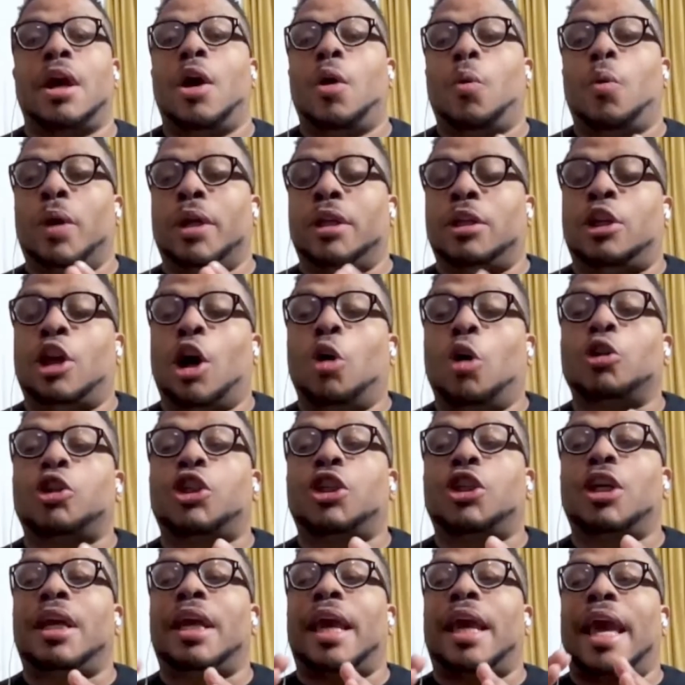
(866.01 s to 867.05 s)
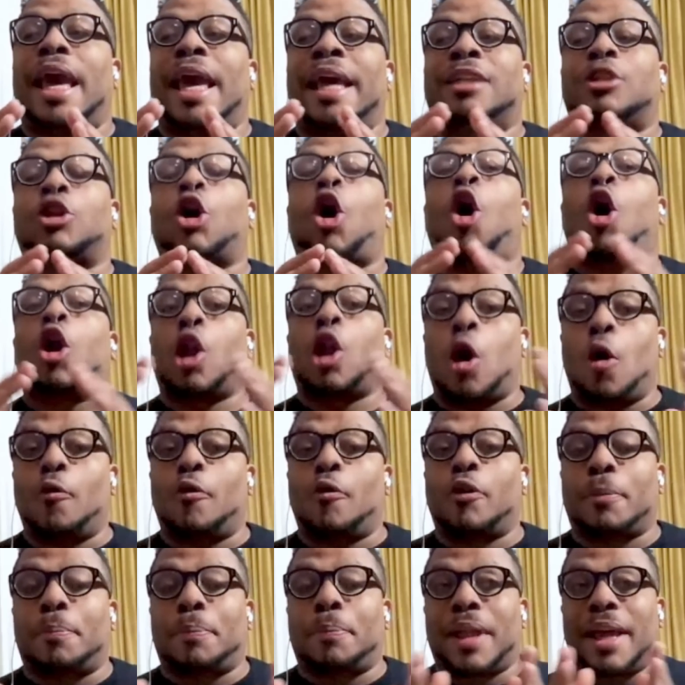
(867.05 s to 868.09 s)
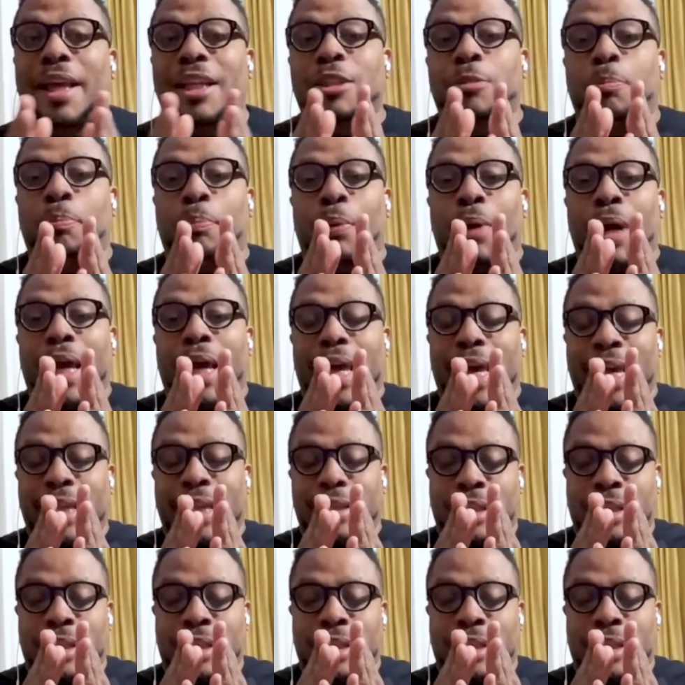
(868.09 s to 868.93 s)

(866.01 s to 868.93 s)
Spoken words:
With Doechii, it's all over the place, but